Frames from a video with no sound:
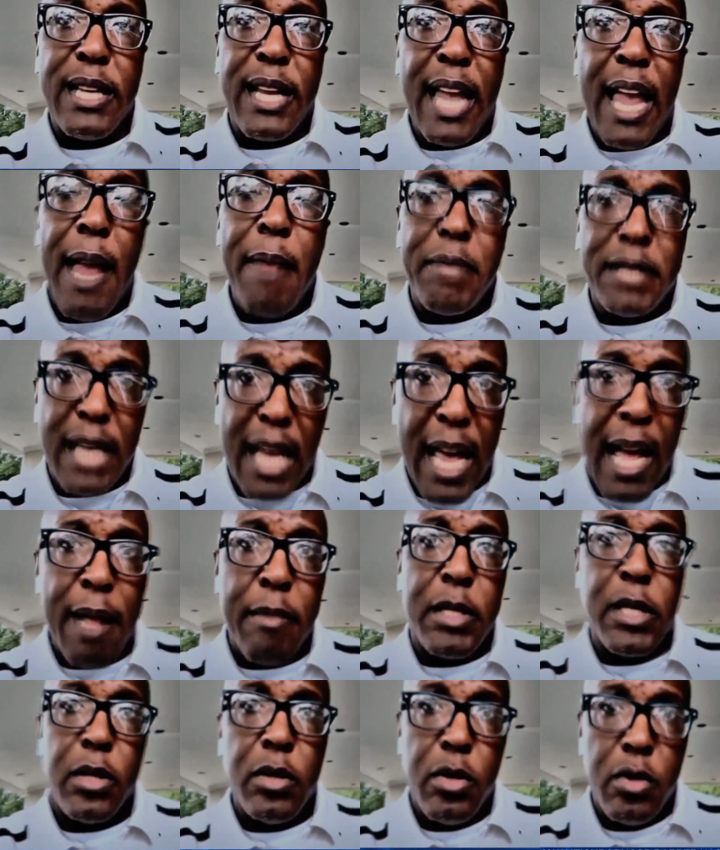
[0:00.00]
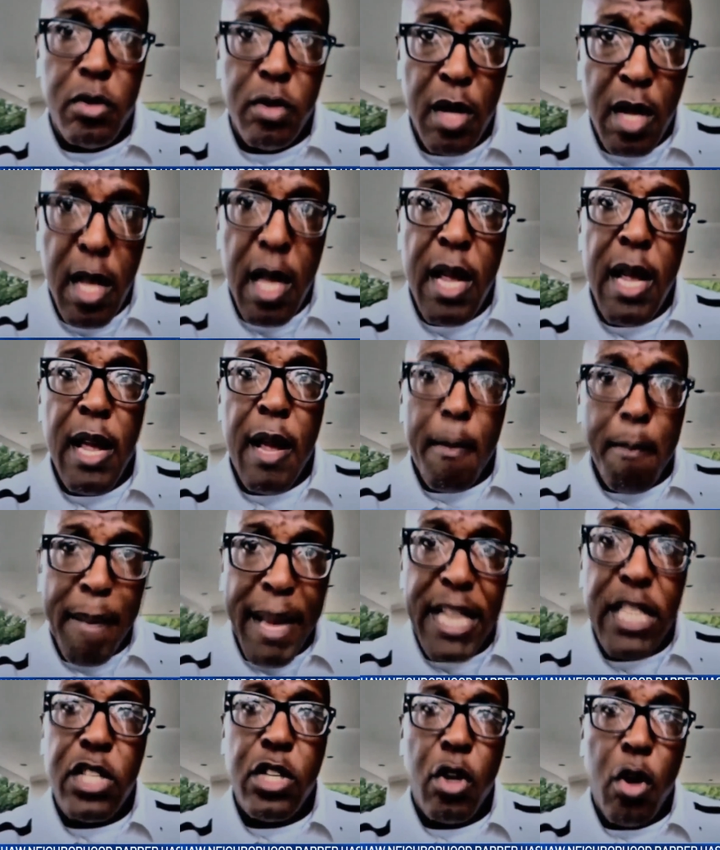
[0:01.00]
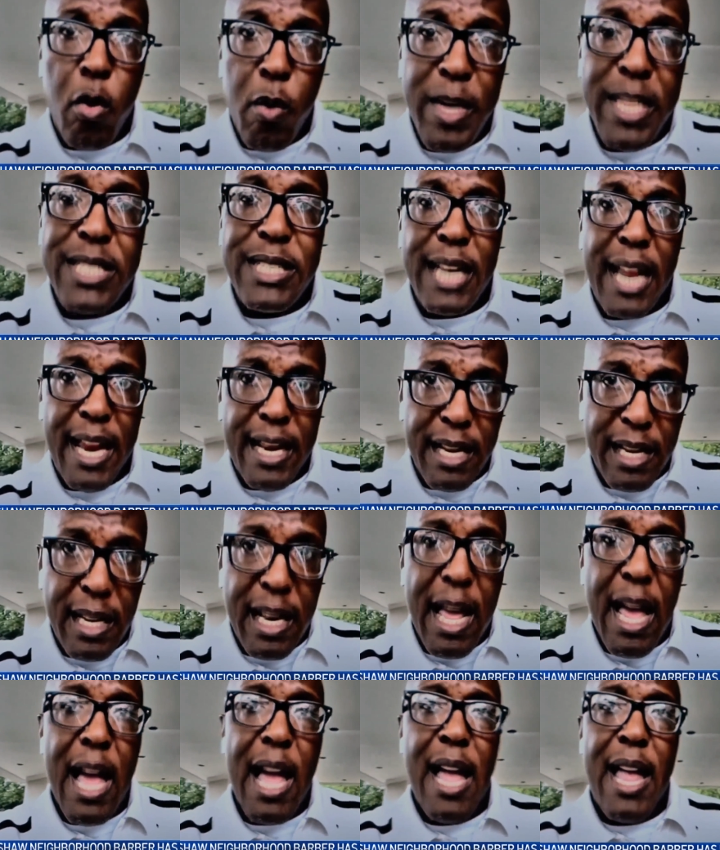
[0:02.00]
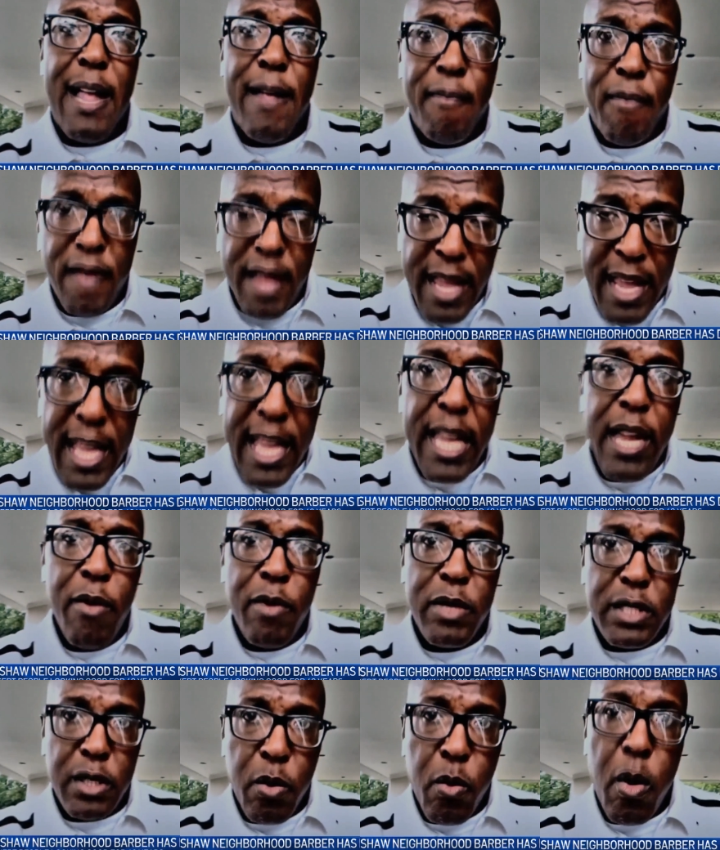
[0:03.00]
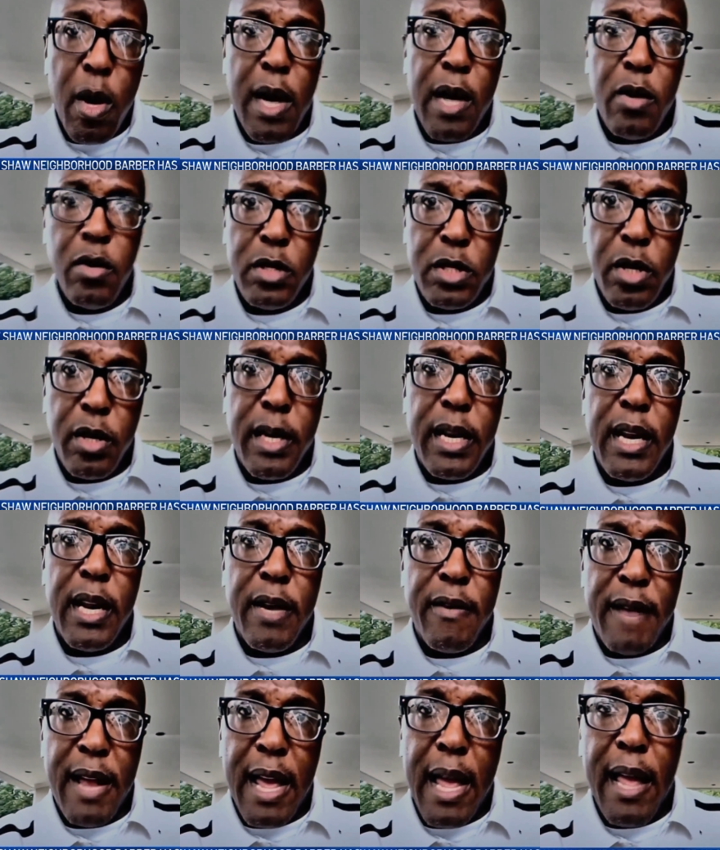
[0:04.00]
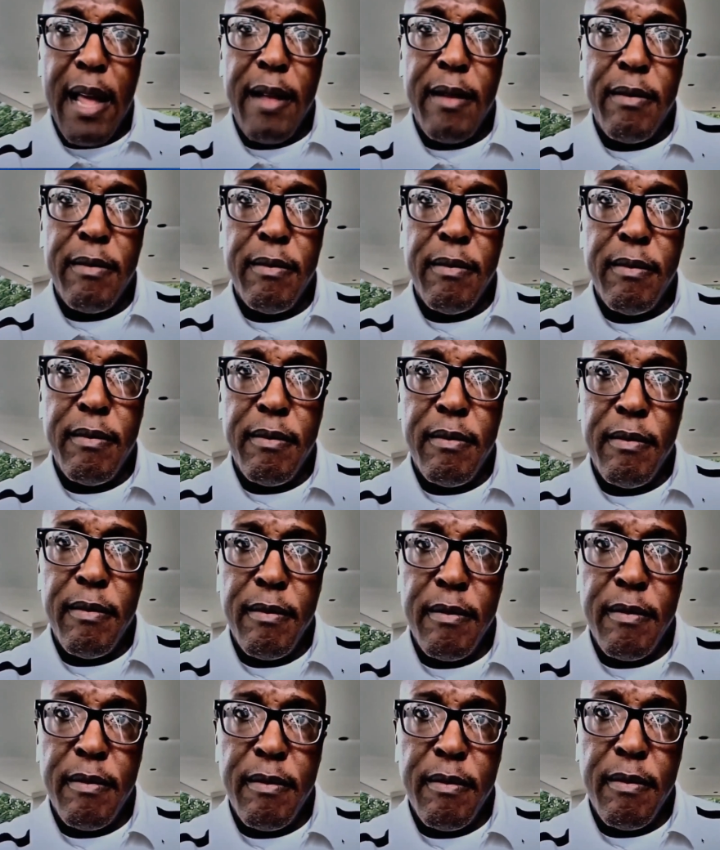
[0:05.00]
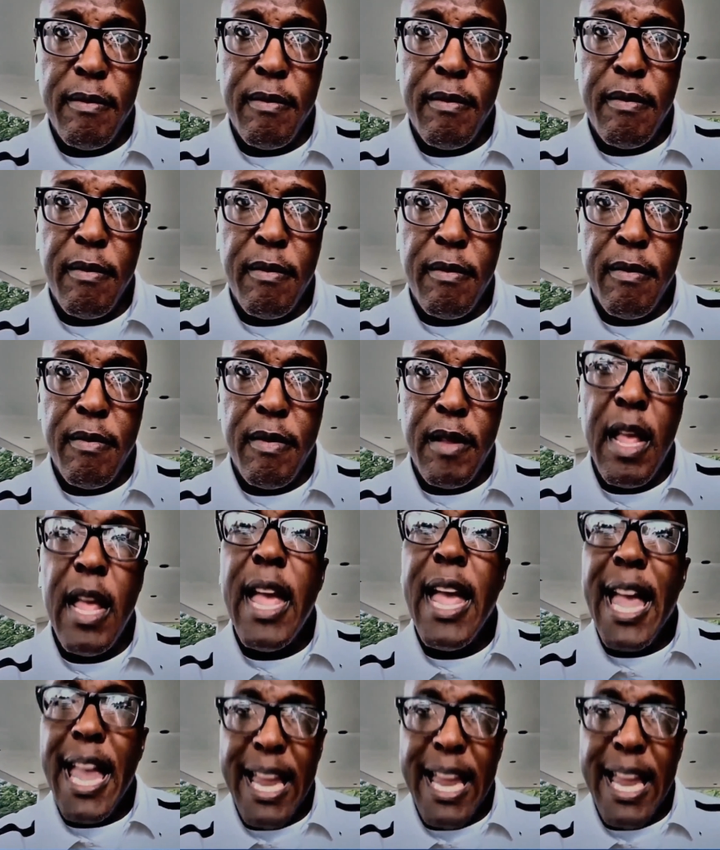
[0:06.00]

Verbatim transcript: it came time to make sure we stayed in line, he was the one who took care of that. He laid down the law.